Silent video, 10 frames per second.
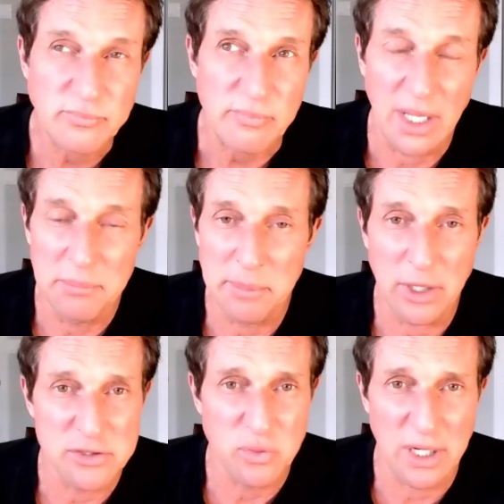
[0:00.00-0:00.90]
I remember I
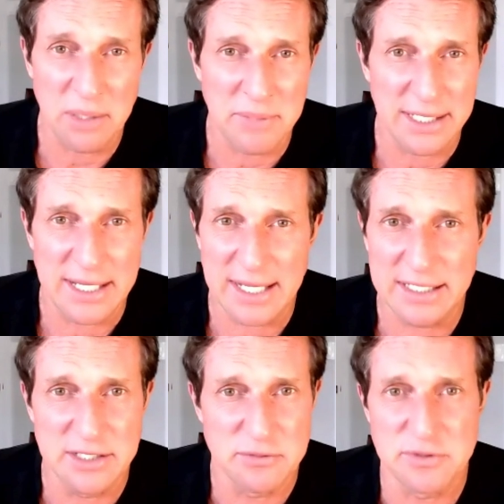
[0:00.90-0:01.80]
was wearing my
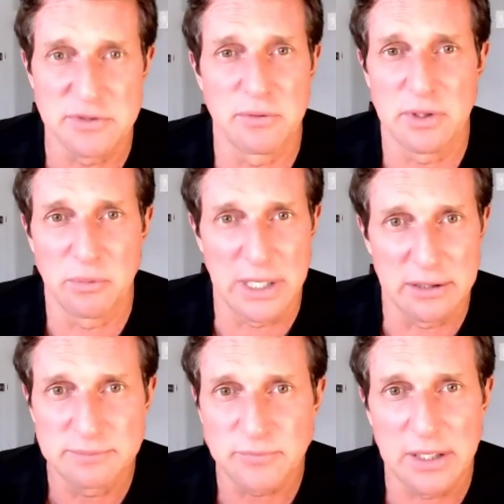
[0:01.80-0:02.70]
khakis, which is really rare.
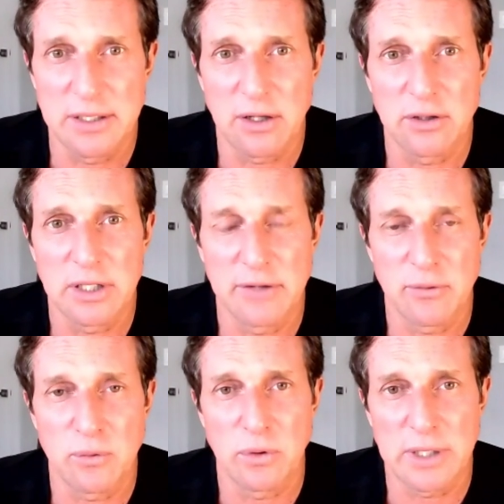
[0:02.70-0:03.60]
I hardly ever
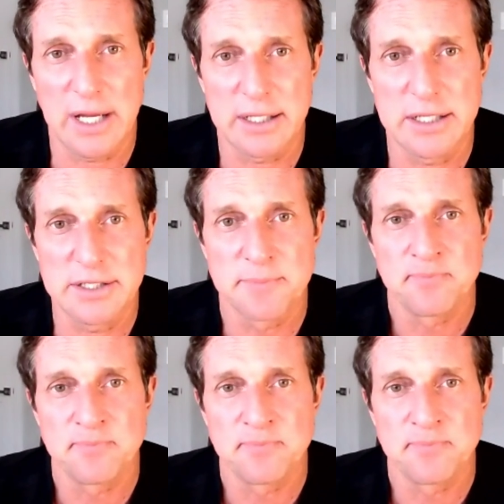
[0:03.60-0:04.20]
wore khakis.